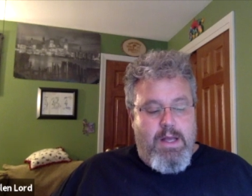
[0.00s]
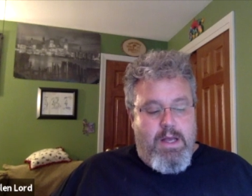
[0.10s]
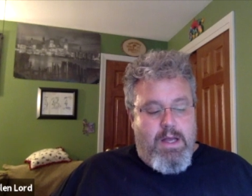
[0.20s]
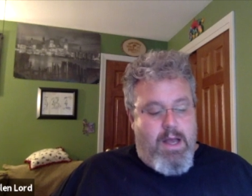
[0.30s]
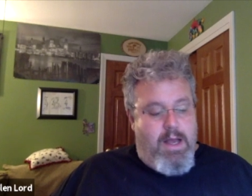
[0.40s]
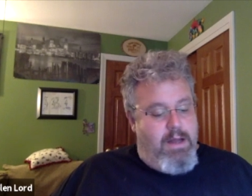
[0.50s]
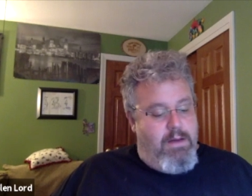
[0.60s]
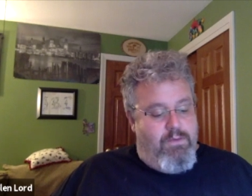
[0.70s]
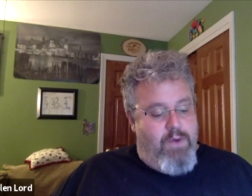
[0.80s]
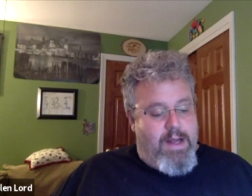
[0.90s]
kind
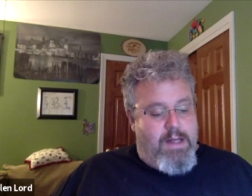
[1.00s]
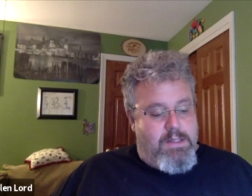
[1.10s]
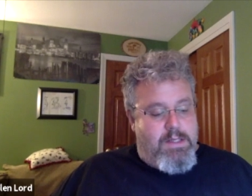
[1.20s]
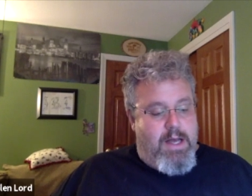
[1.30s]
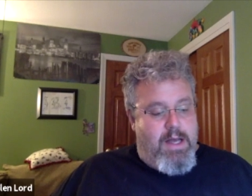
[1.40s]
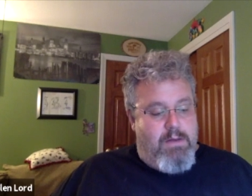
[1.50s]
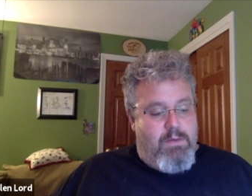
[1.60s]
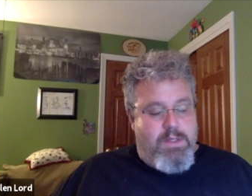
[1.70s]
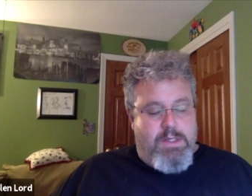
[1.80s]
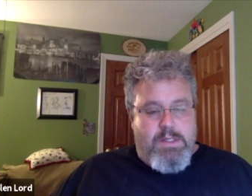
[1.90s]
of reconcile
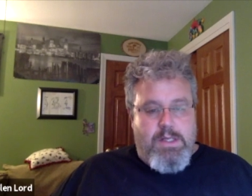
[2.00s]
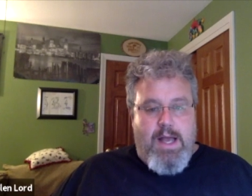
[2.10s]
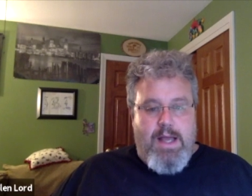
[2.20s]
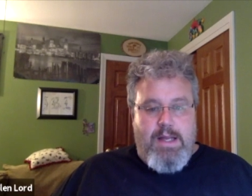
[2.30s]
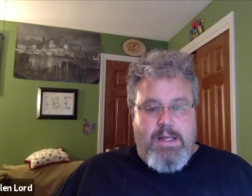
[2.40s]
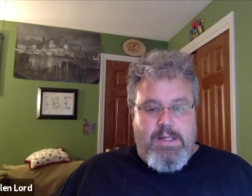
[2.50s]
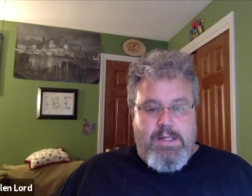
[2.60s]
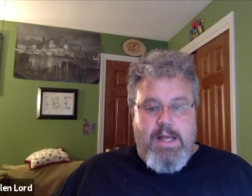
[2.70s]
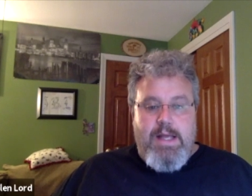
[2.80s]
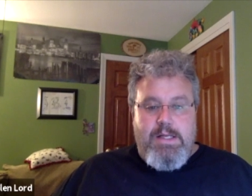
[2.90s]
what society
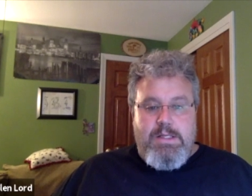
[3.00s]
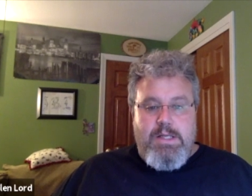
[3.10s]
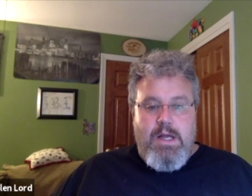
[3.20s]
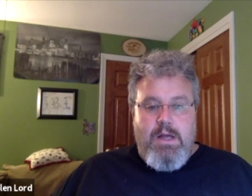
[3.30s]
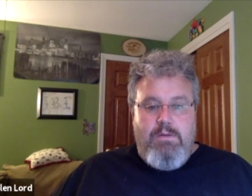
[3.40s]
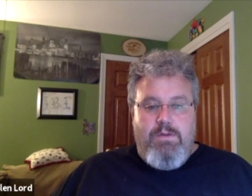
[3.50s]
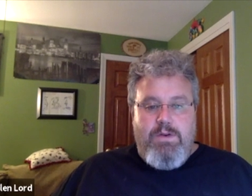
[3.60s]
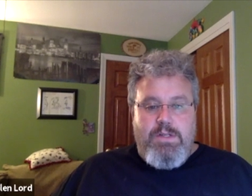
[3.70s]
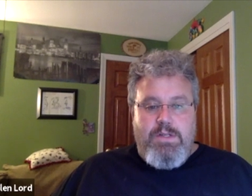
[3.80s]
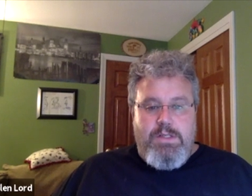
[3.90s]
says
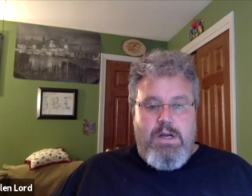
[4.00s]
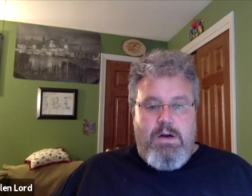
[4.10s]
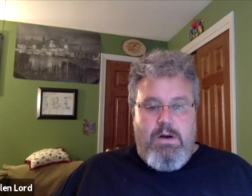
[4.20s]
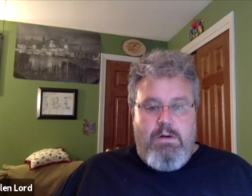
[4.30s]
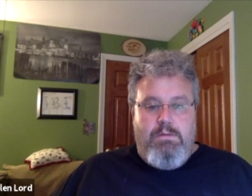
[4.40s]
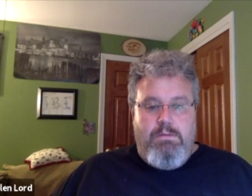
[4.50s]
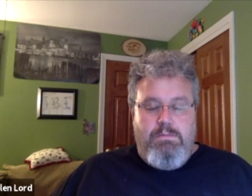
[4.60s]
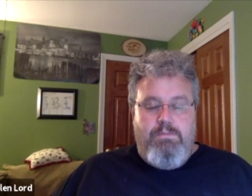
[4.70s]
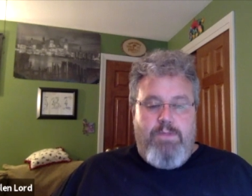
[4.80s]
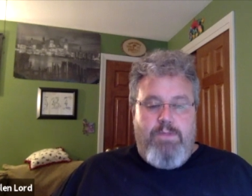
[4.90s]
versus their
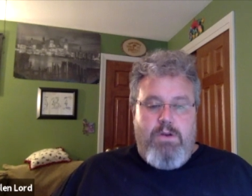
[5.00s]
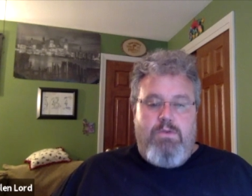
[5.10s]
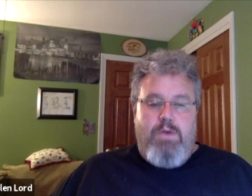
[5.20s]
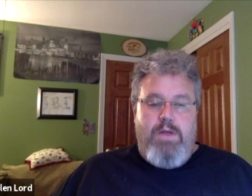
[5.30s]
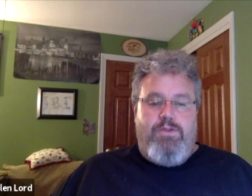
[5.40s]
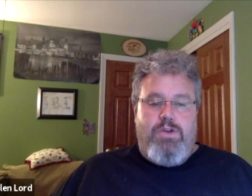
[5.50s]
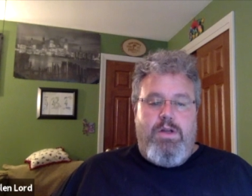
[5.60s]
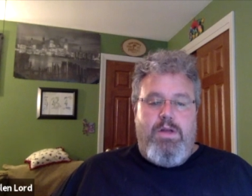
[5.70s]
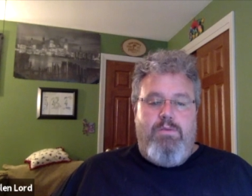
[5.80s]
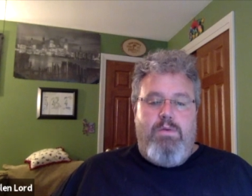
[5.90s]
own grief
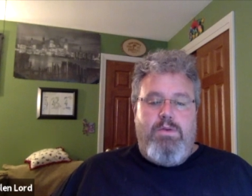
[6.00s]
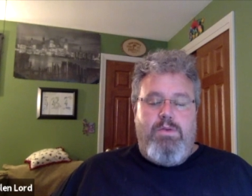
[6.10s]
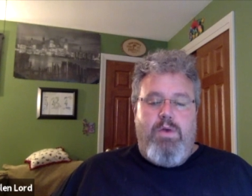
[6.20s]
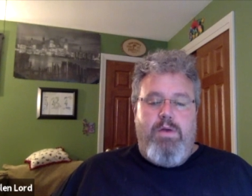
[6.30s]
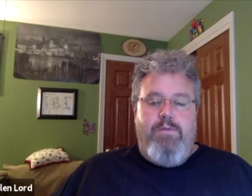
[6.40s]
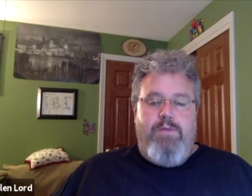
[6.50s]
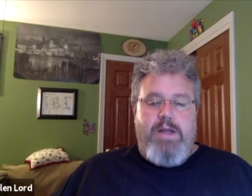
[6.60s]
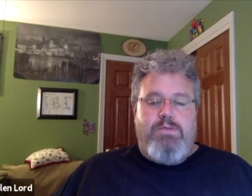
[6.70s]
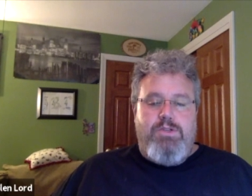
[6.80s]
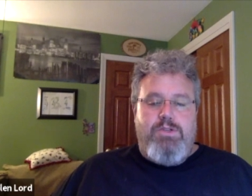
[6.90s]
journey? And what
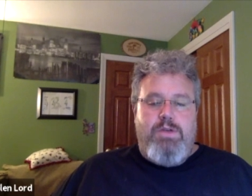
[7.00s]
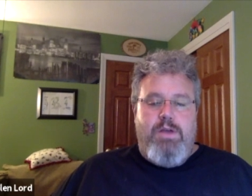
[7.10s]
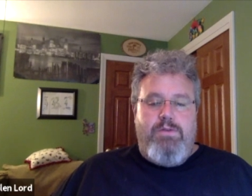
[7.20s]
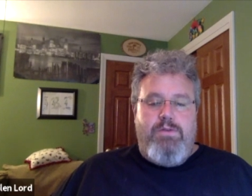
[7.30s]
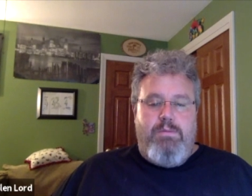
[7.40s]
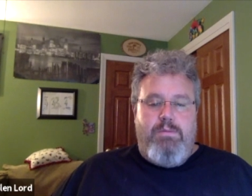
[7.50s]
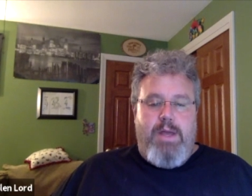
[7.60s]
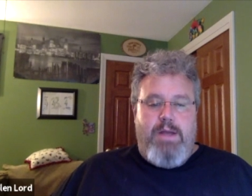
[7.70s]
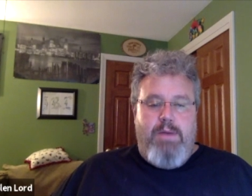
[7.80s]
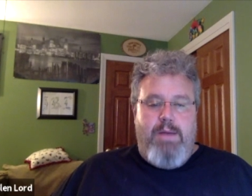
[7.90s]
advice would you give to a
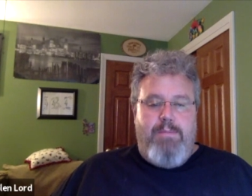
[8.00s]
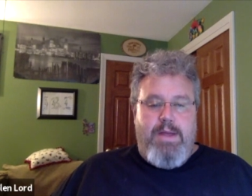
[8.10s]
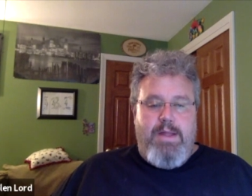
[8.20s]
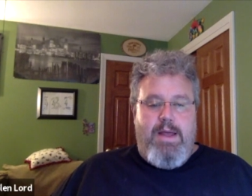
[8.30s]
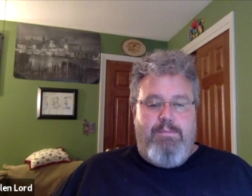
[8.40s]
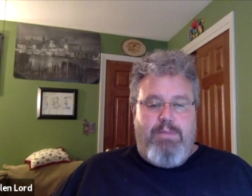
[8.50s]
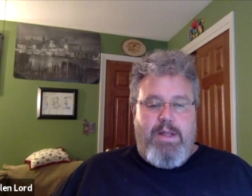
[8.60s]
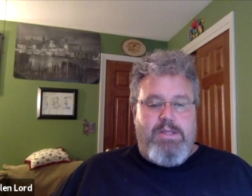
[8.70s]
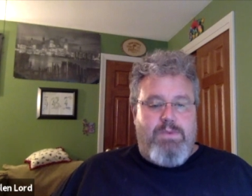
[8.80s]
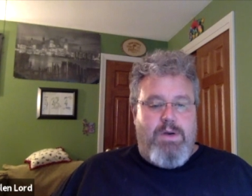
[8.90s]
man who might be in that
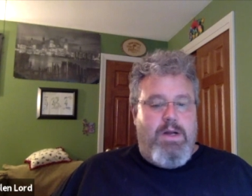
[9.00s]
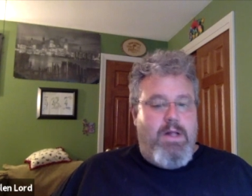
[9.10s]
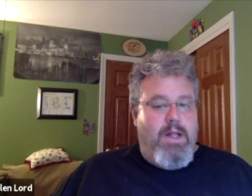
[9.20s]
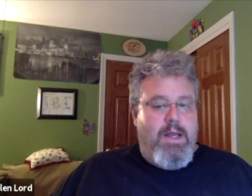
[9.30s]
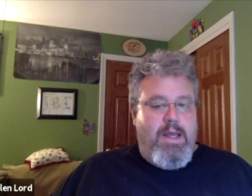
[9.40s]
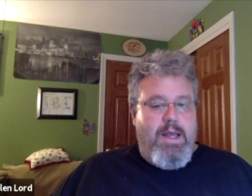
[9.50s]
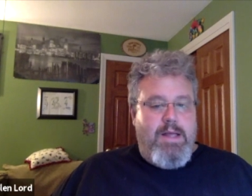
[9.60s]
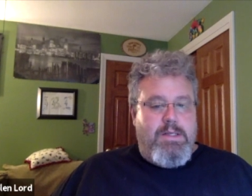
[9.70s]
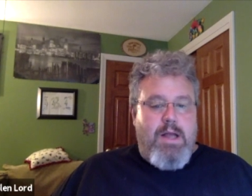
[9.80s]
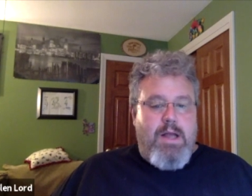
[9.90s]
place where he
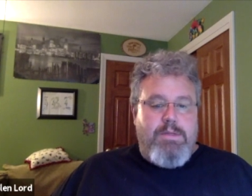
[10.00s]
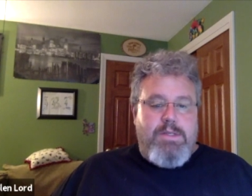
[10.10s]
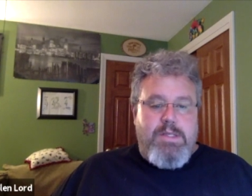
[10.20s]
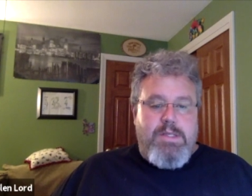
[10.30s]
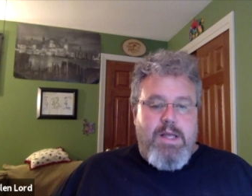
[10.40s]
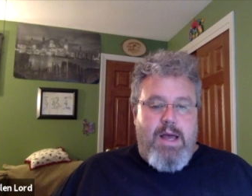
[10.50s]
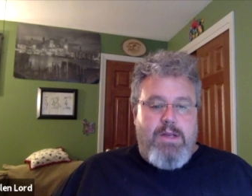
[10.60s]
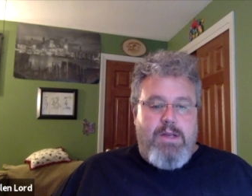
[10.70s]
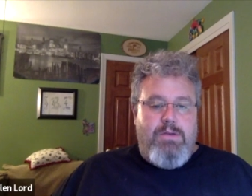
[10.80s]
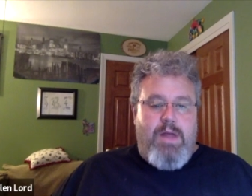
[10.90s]
hasn't come to see how
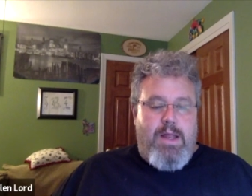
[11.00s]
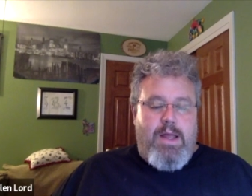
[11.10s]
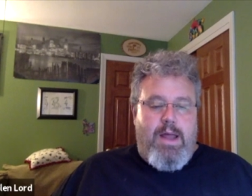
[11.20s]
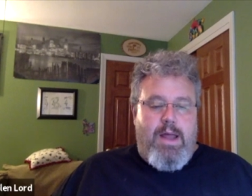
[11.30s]
to do that yet?